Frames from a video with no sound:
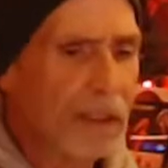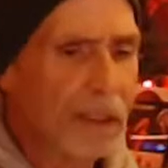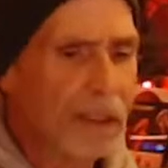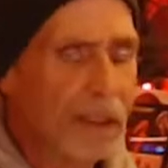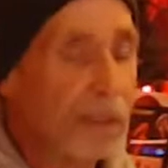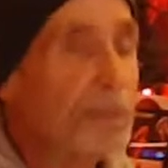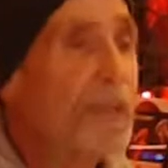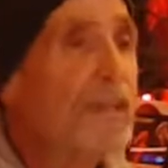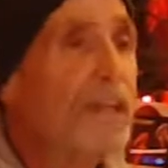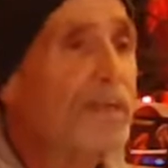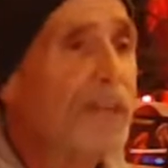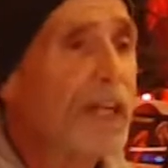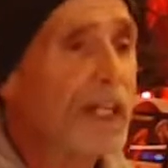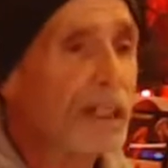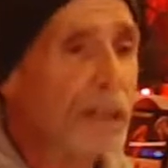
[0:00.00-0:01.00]
to do, especially if
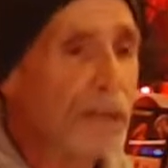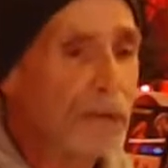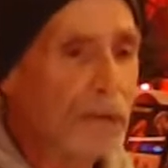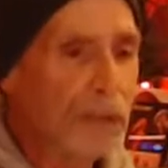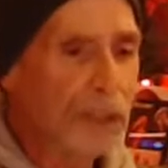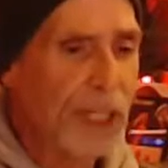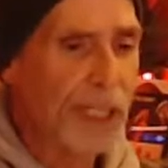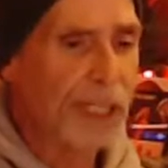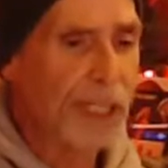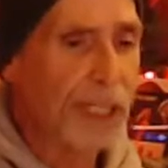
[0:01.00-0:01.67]
you got a YouTube channel.